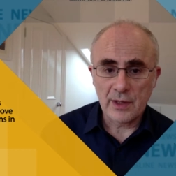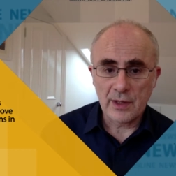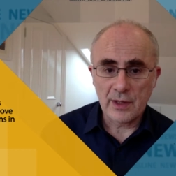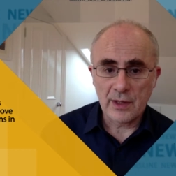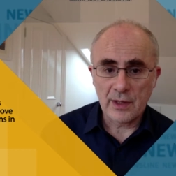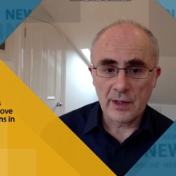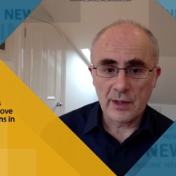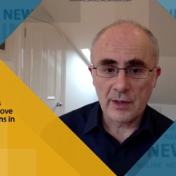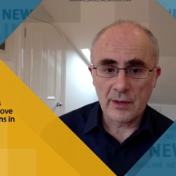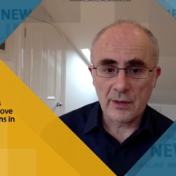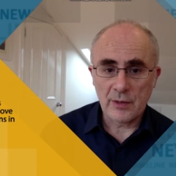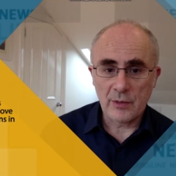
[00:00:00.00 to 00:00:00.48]

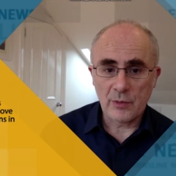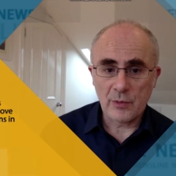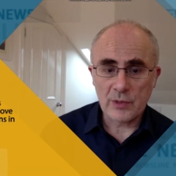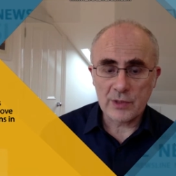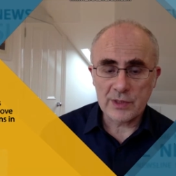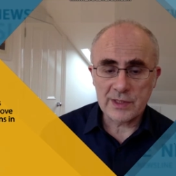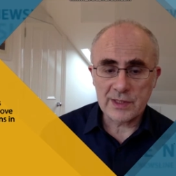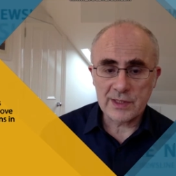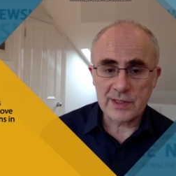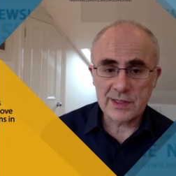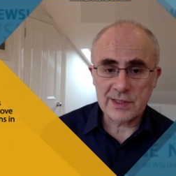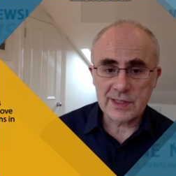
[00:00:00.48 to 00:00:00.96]
Uh,
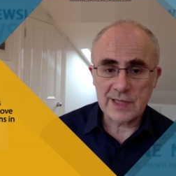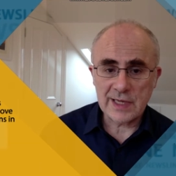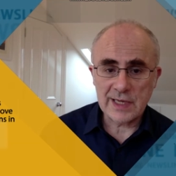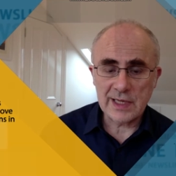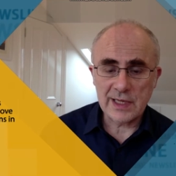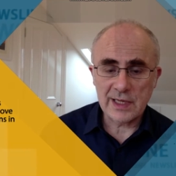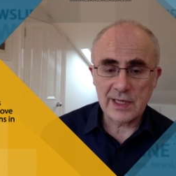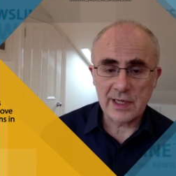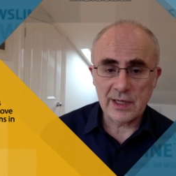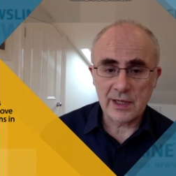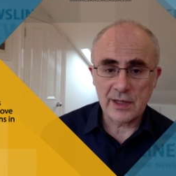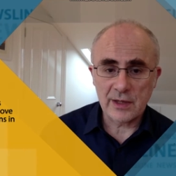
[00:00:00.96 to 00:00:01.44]
what's at
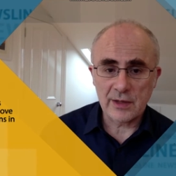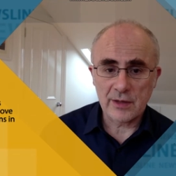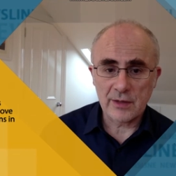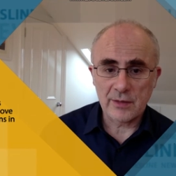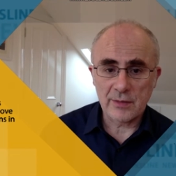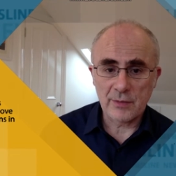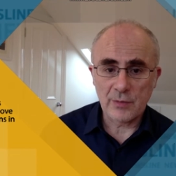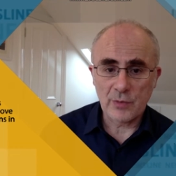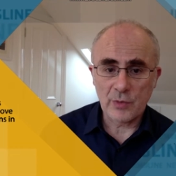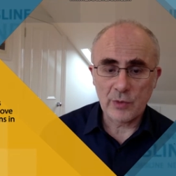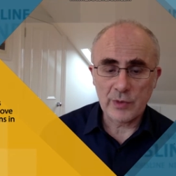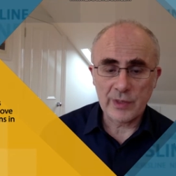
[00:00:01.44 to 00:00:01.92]
stake here,
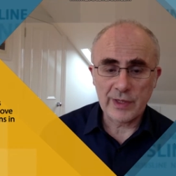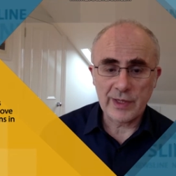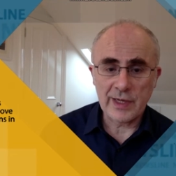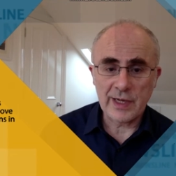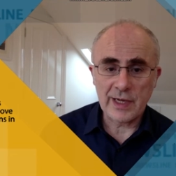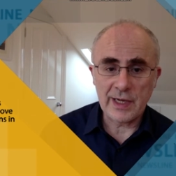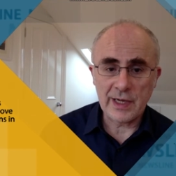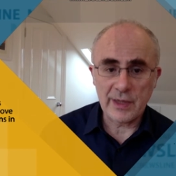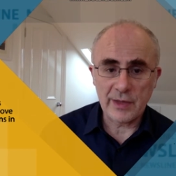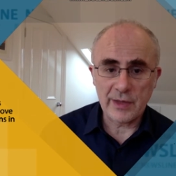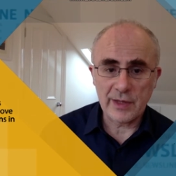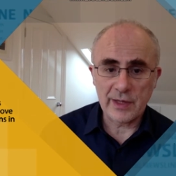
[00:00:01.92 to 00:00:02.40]
more than
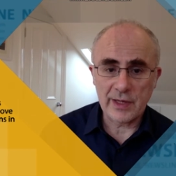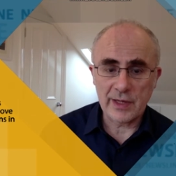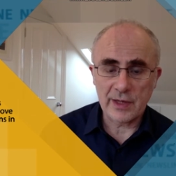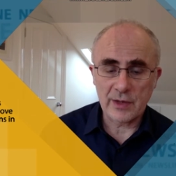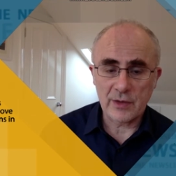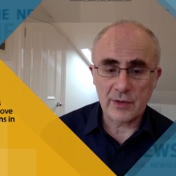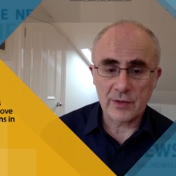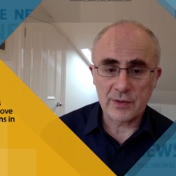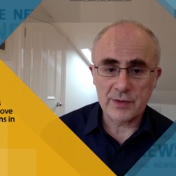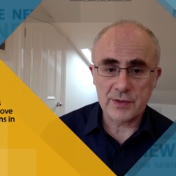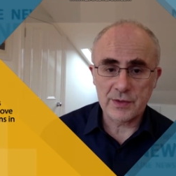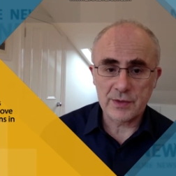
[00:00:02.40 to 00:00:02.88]
anything
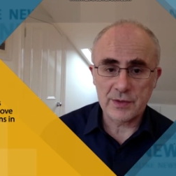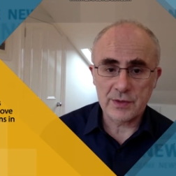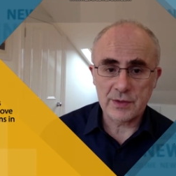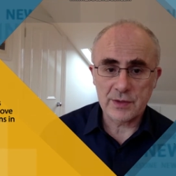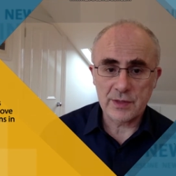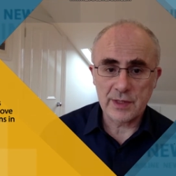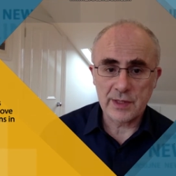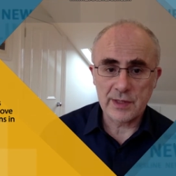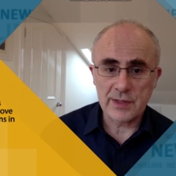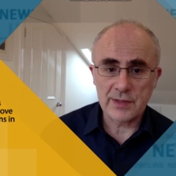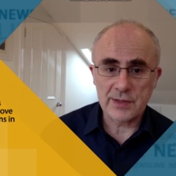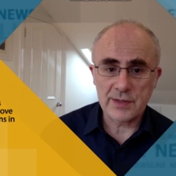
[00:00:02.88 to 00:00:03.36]
else,
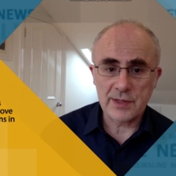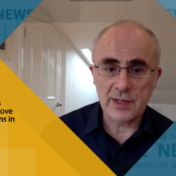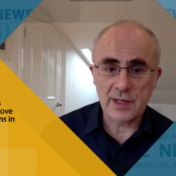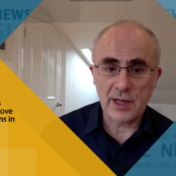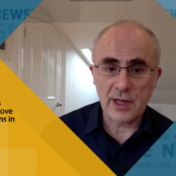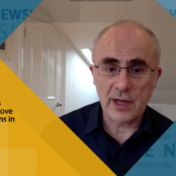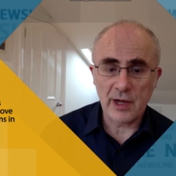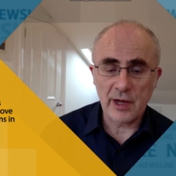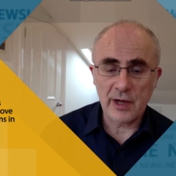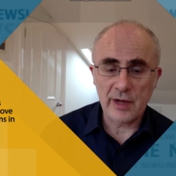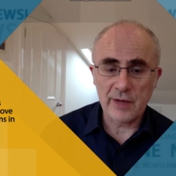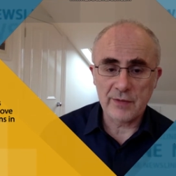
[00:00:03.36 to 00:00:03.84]
is the
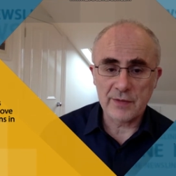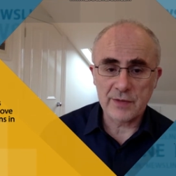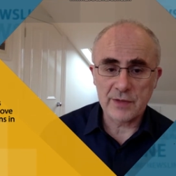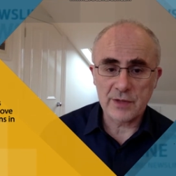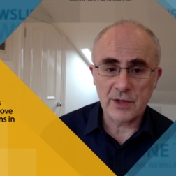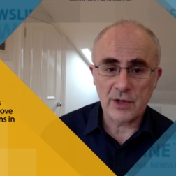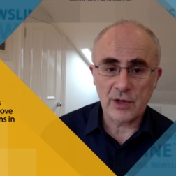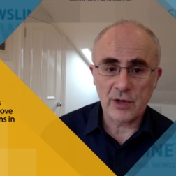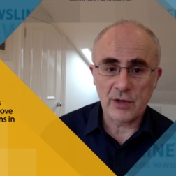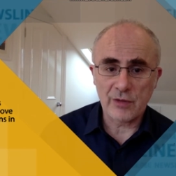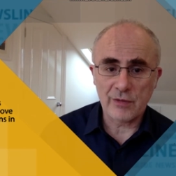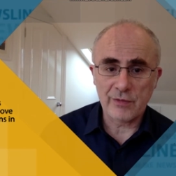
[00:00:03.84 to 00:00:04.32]

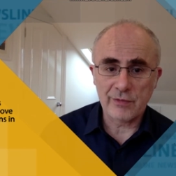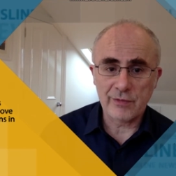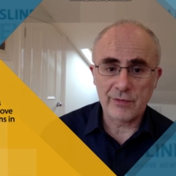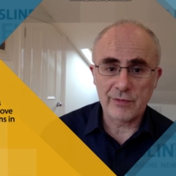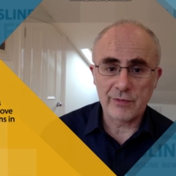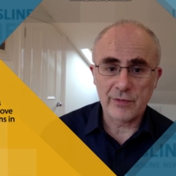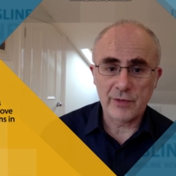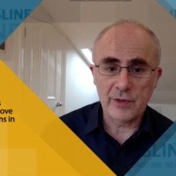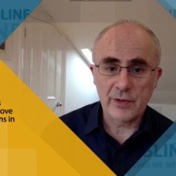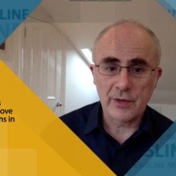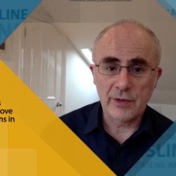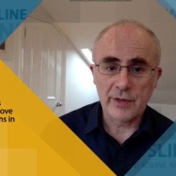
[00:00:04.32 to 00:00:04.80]
lives of
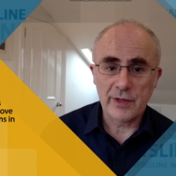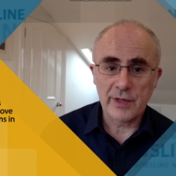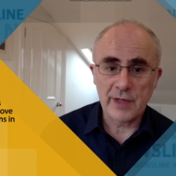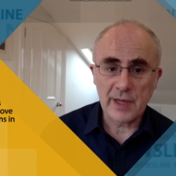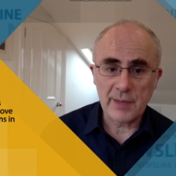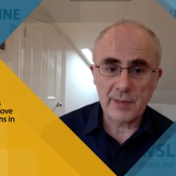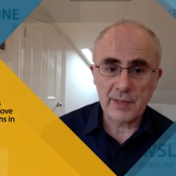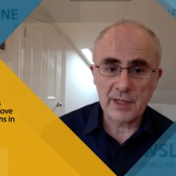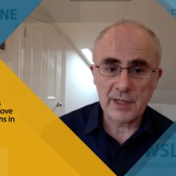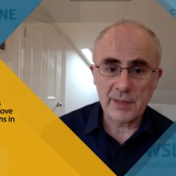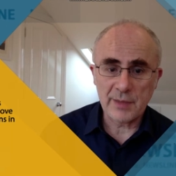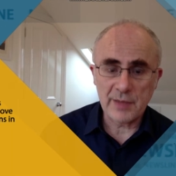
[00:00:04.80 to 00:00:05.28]
the
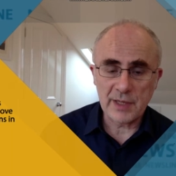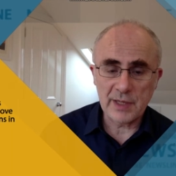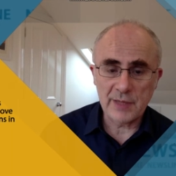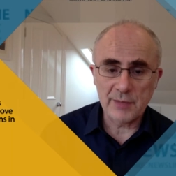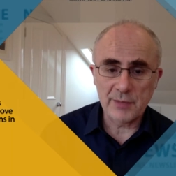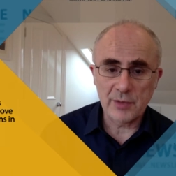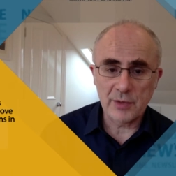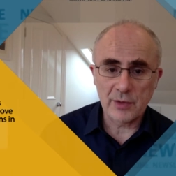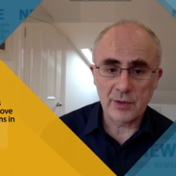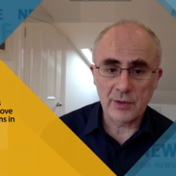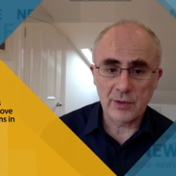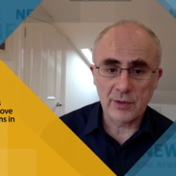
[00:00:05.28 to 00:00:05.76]
Yemeni
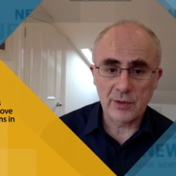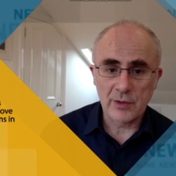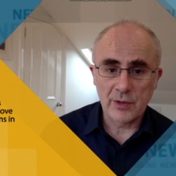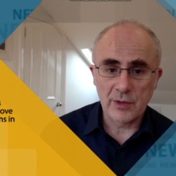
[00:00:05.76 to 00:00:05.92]
people.